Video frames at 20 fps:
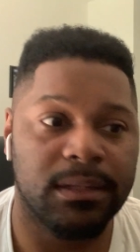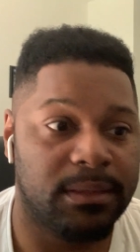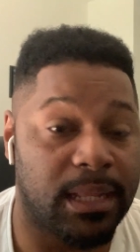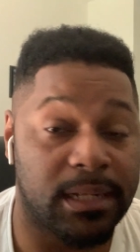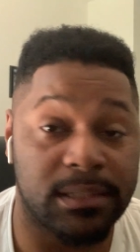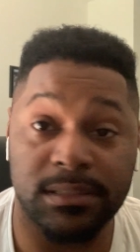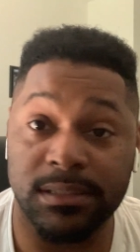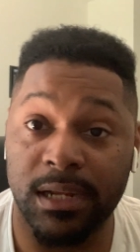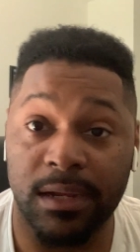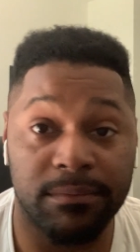
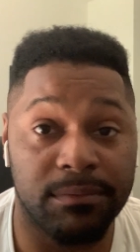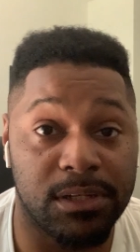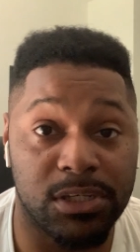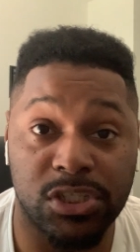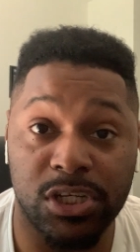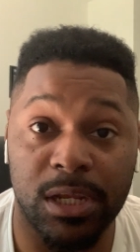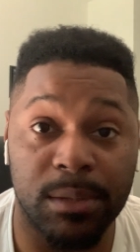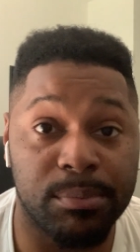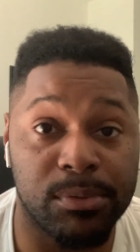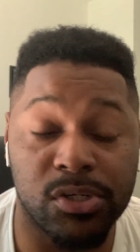that's definitely
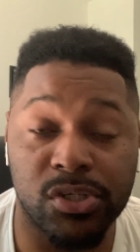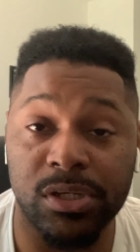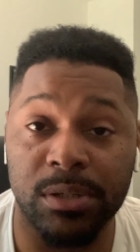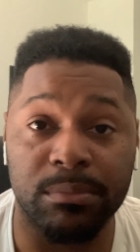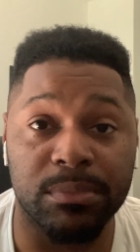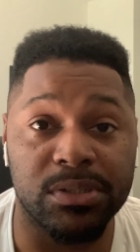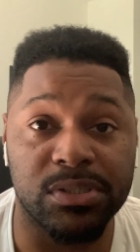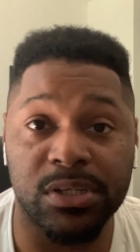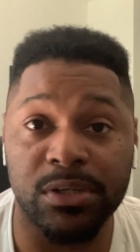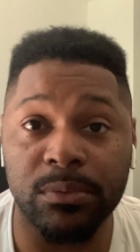championship
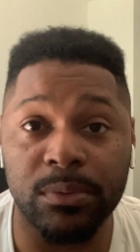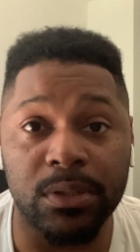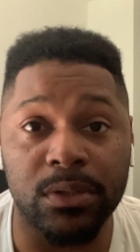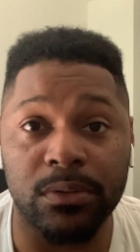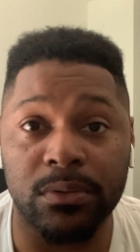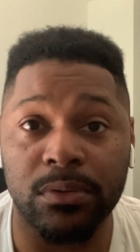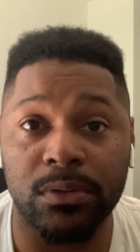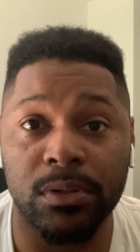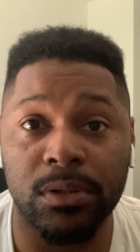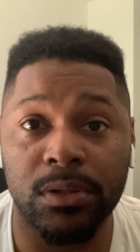
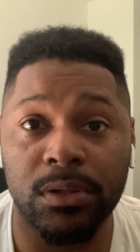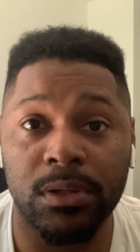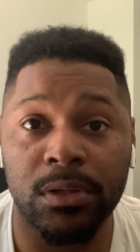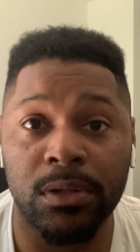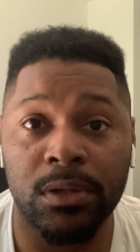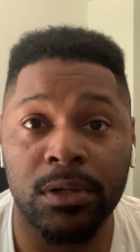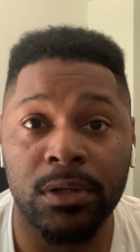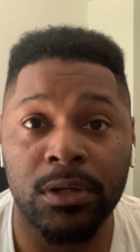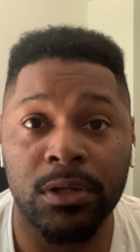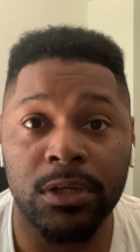material.
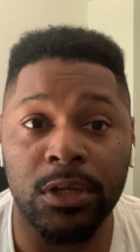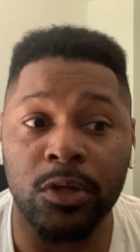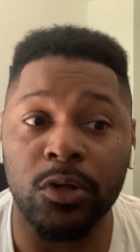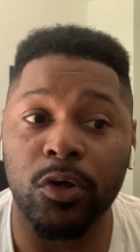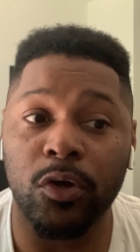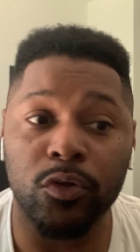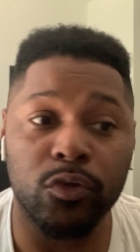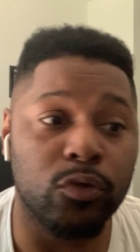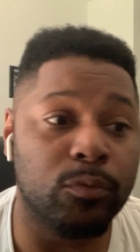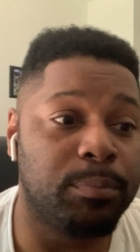You
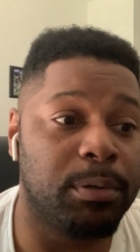know, you